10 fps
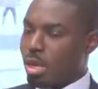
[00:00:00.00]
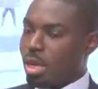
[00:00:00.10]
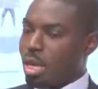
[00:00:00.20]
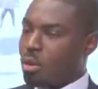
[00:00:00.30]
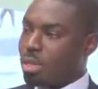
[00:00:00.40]

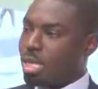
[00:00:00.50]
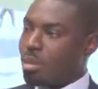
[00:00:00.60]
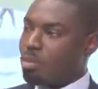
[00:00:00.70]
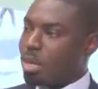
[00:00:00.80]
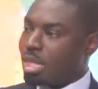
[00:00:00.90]
I will say a
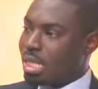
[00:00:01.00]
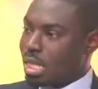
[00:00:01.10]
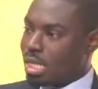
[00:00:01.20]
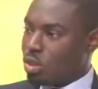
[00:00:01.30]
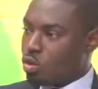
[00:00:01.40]
police
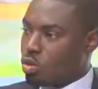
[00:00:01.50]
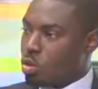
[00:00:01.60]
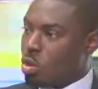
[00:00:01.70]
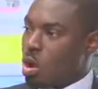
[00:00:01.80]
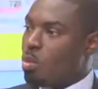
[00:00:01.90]
station
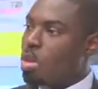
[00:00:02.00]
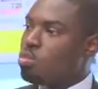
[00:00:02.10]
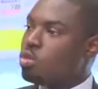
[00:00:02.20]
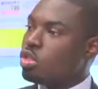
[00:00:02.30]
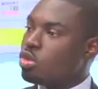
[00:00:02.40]
or we
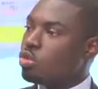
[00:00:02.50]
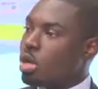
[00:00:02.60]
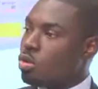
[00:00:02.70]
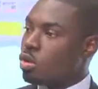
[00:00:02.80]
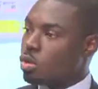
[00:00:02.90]
input two
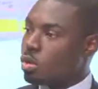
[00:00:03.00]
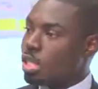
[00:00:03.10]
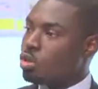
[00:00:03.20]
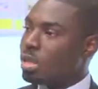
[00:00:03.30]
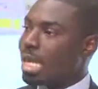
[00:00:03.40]
records
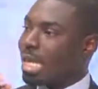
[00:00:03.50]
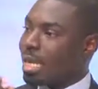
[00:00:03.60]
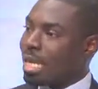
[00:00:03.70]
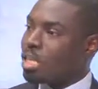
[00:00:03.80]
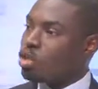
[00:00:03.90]
into the
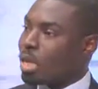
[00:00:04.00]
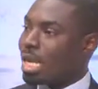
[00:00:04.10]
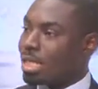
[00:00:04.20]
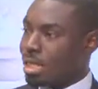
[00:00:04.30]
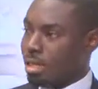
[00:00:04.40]
case
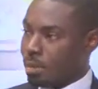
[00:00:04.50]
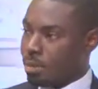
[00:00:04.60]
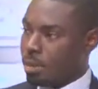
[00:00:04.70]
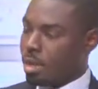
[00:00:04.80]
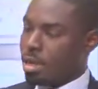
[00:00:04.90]
tracking system.
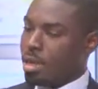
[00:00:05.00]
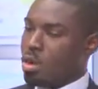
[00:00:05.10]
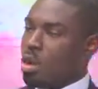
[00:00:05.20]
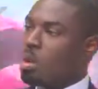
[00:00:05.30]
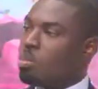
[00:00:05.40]

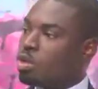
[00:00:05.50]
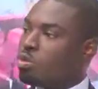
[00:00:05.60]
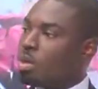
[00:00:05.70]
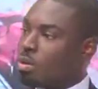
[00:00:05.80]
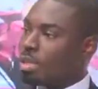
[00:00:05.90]
Or we input
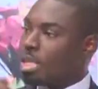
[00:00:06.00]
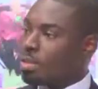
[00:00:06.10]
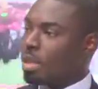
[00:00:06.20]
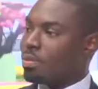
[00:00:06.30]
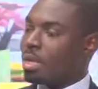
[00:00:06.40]
records case
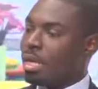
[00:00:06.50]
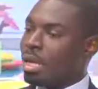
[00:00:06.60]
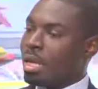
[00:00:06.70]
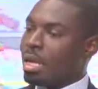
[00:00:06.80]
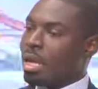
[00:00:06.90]
tracking.
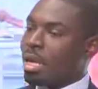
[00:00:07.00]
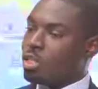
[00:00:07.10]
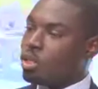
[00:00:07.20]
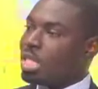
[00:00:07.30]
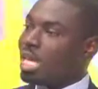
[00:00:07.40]

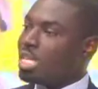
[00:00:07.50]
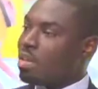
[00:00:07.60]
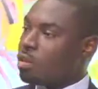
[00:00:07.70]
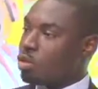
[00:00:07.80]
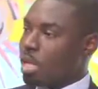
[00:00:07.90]
Judicial
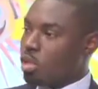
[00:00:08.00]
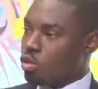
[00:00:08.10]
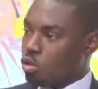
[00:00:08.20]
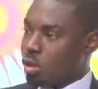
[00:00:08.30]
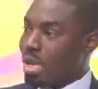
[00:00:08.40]
service will get to
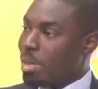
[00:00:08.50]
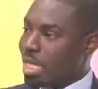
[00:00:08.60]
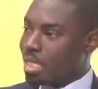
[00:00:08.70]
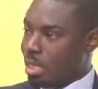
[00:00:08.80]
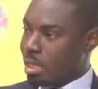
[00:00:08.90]
know
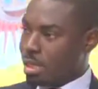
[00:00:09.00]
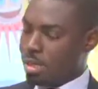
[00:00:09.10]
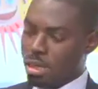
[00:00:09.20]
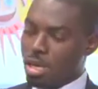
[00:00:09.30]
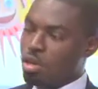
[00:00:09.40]
immediately.
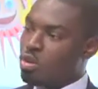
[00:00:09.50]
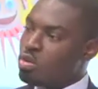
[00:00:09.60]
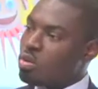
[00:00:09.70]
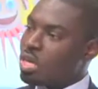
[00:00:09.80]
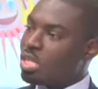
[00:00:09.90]
You
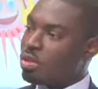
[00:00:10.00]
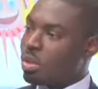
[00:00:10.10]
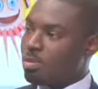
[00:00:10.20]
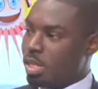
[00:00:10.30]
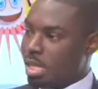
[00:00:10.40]
could get to know
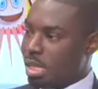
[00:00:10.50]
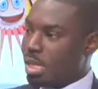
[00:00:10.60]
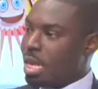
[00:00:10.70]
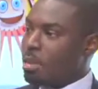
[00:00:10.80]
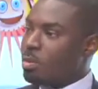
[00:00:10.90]
immediately.
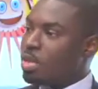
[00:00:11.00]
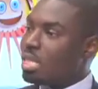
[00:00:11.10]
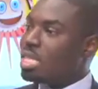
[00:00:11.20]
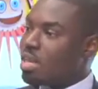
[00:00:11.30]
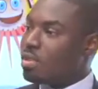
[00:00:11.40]
Prison
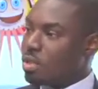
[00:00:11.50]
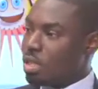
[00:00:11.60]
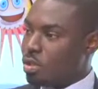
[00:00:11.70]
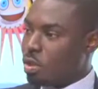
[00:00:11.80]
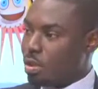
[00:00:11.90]
service will get
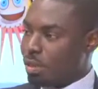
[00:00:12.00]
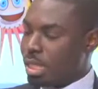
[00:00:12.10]
to know immediately.